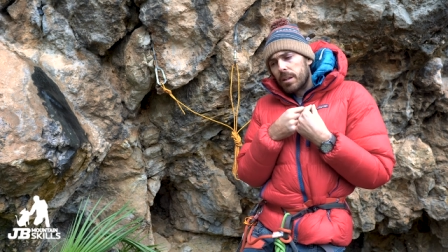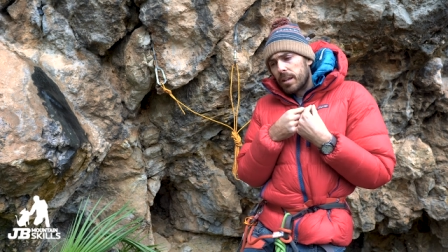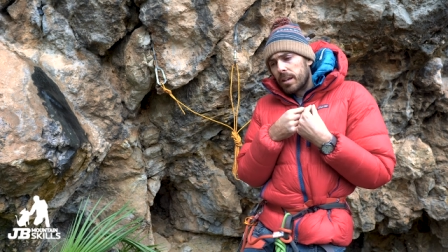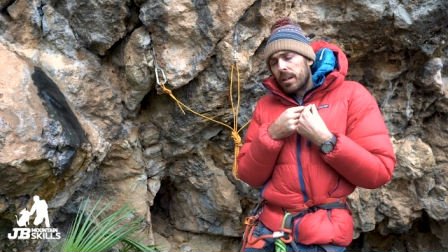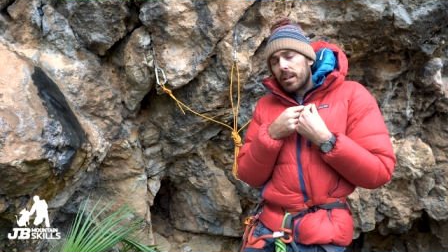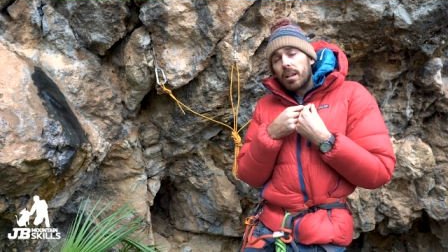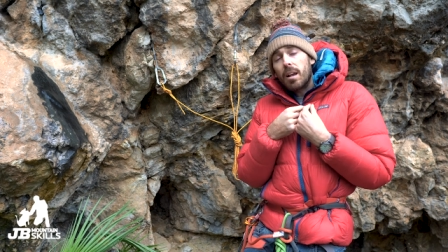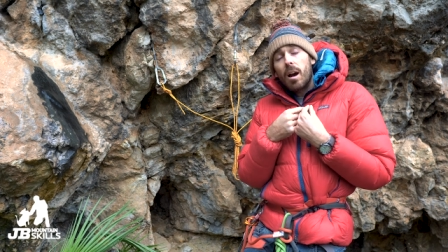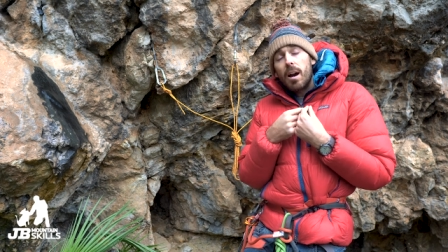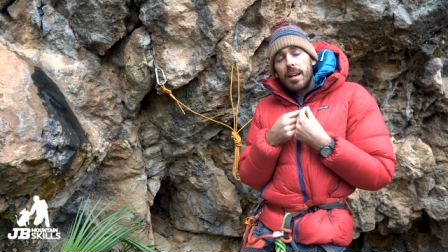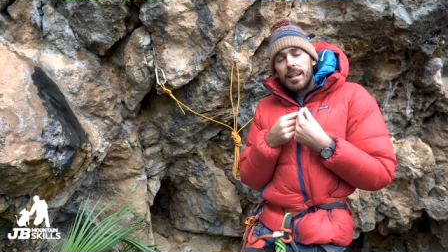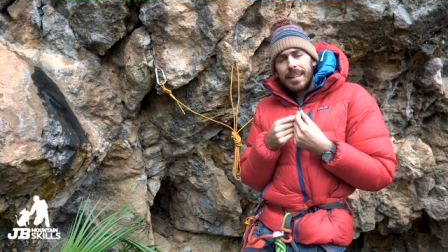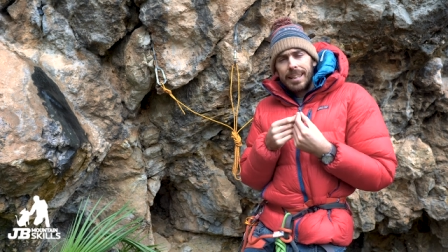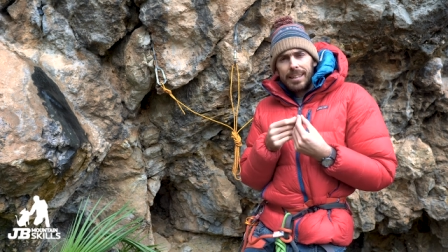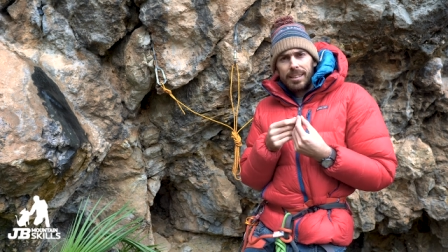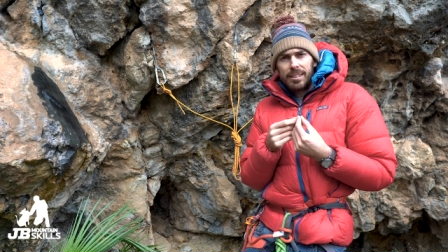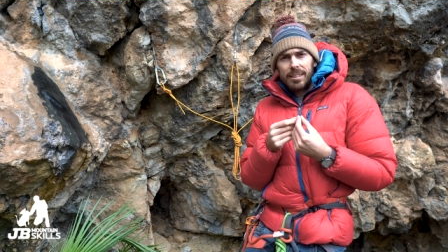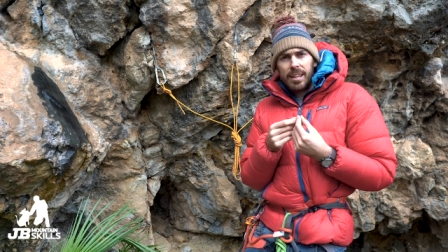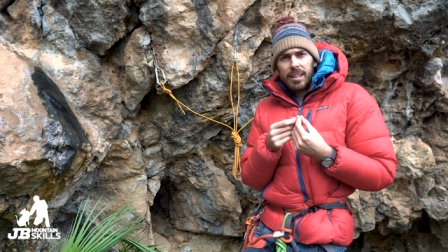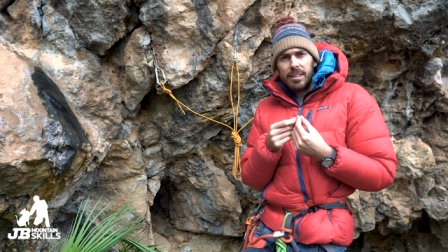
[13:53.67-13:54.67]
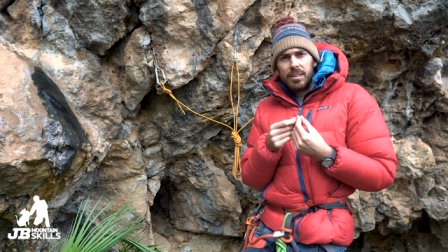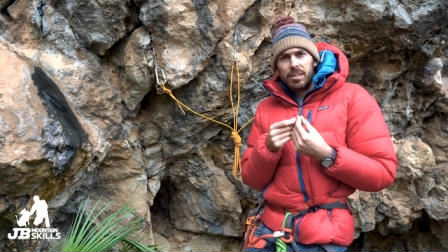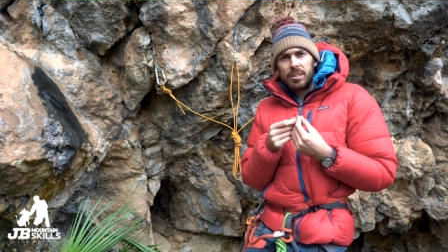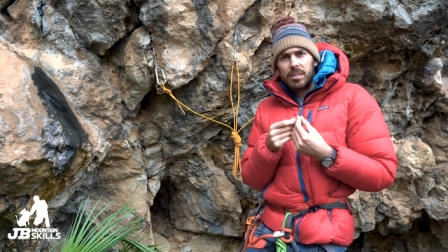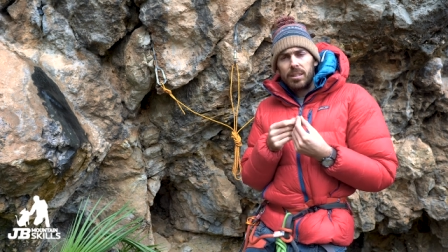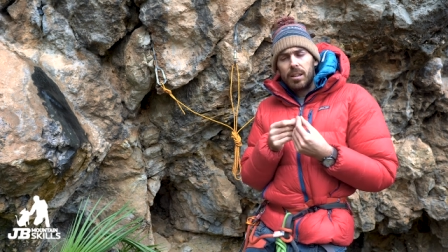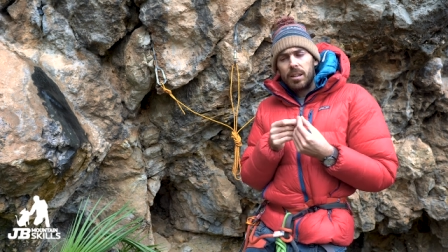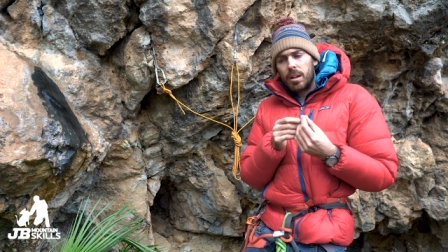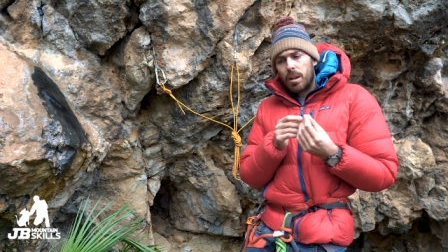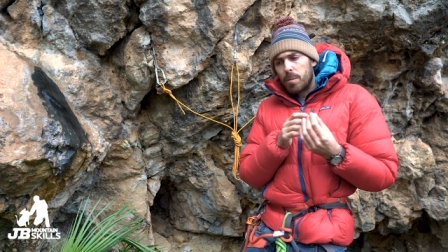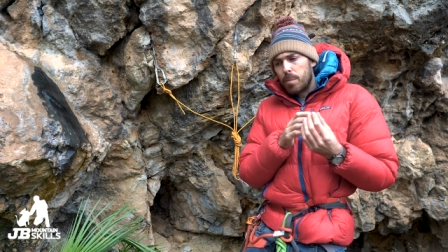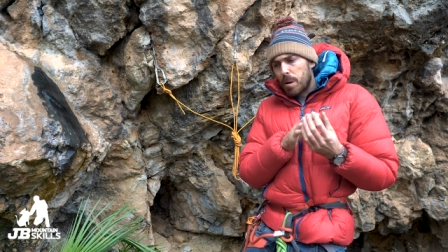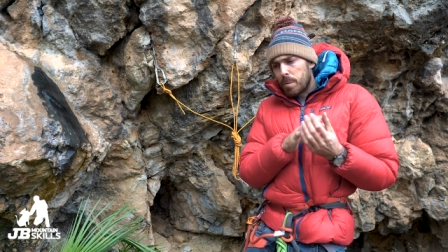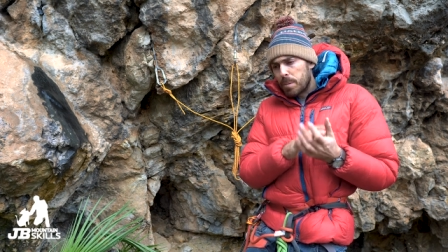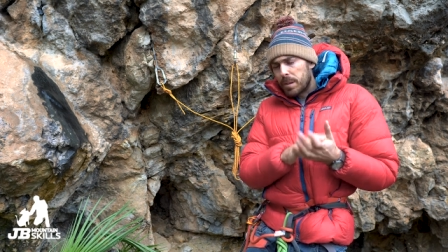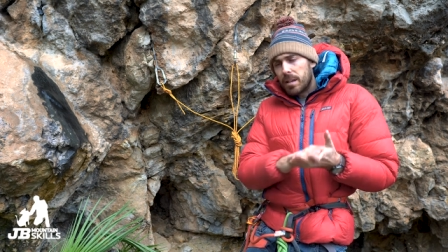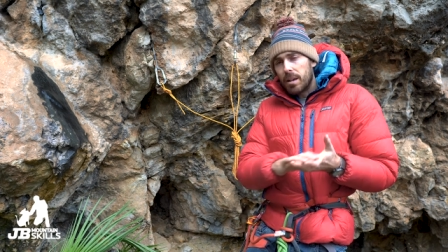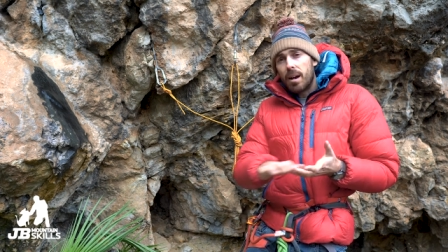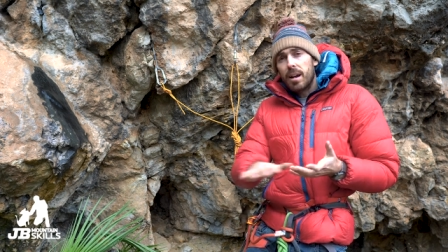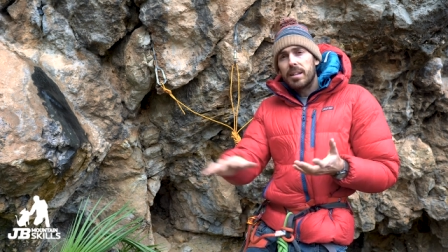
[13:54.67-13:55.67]
in a guiding sense. You know, it
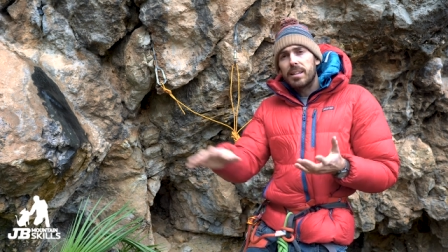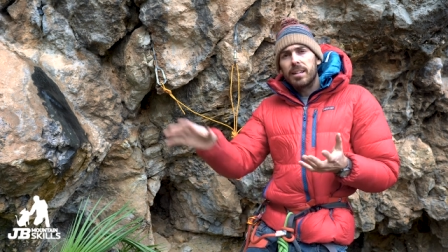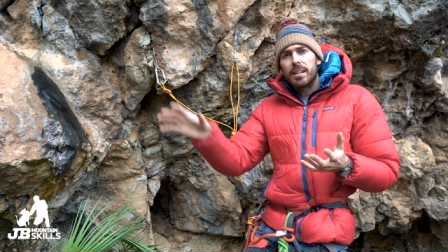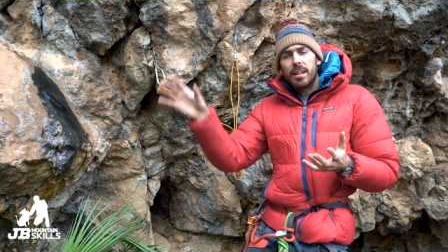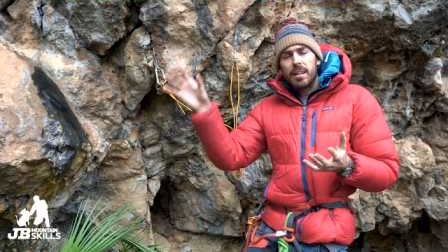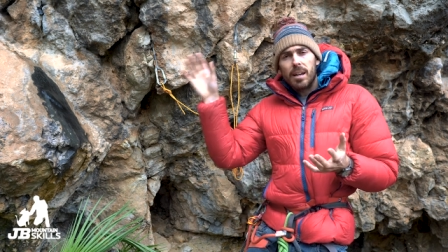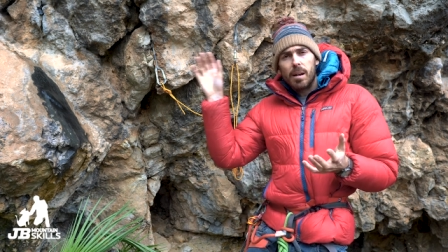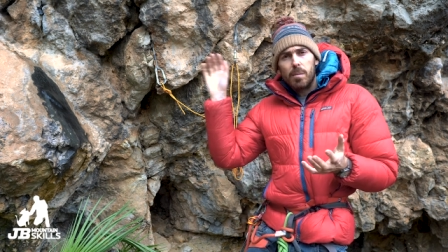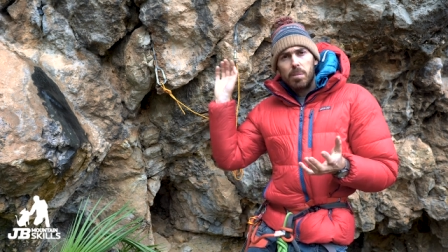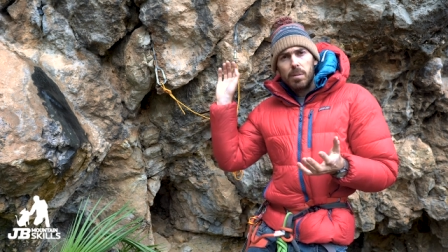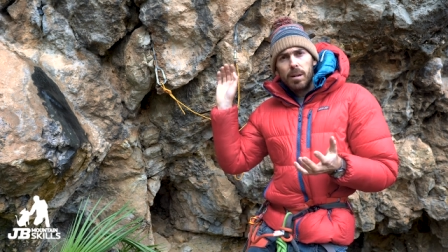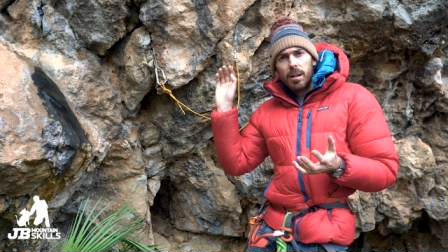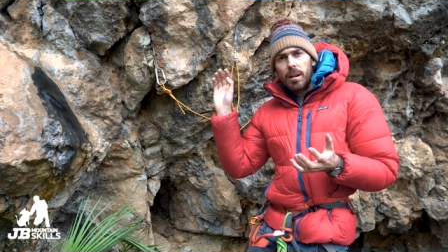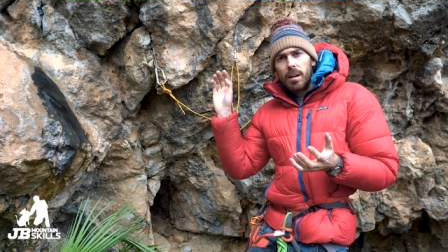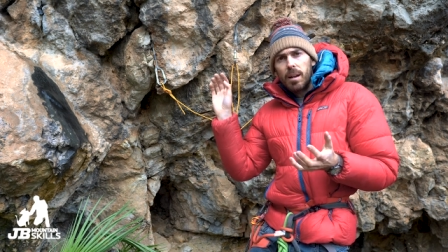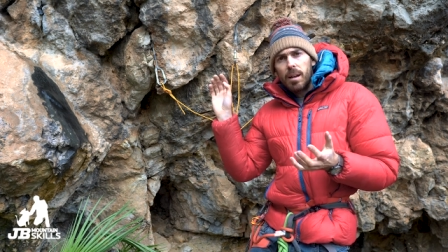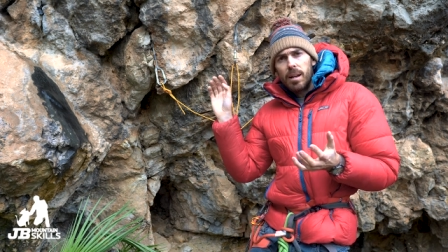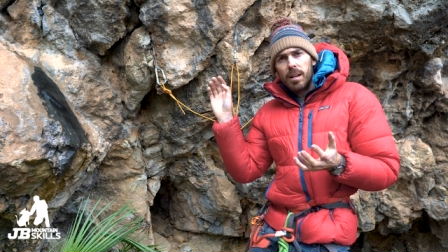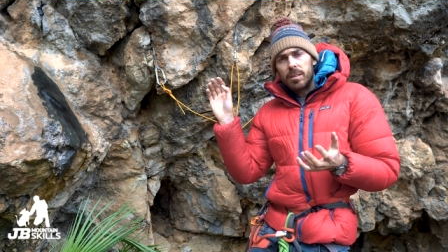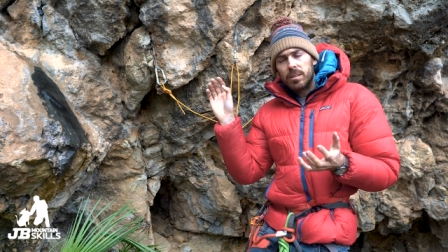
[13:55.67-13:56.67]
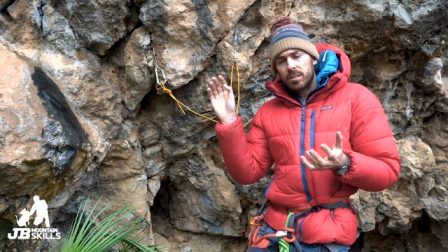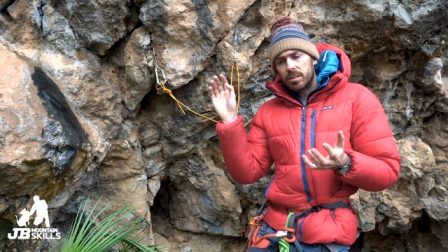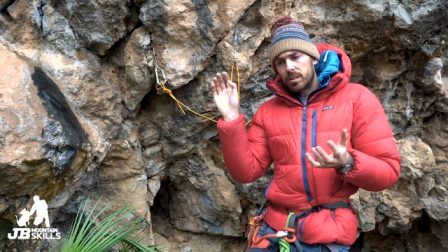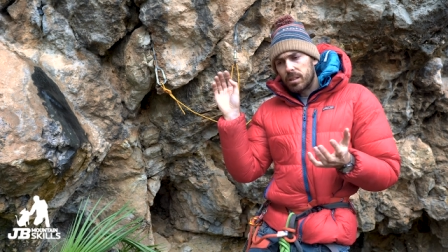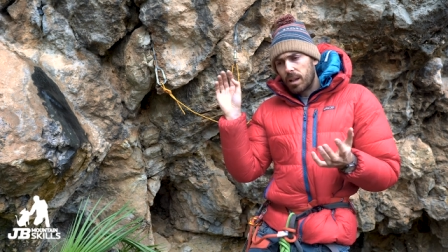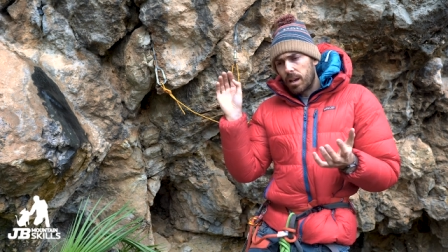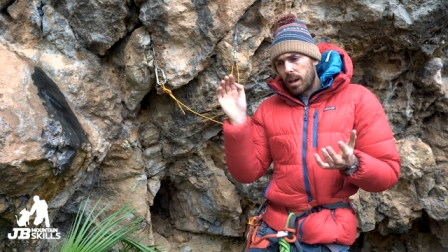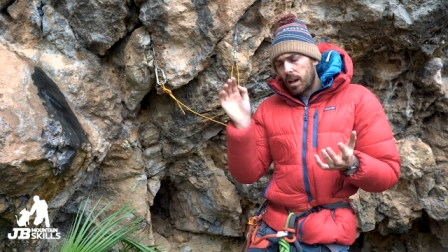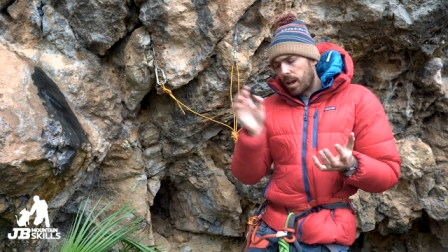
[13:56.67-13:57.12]
might be guiding a couple of clients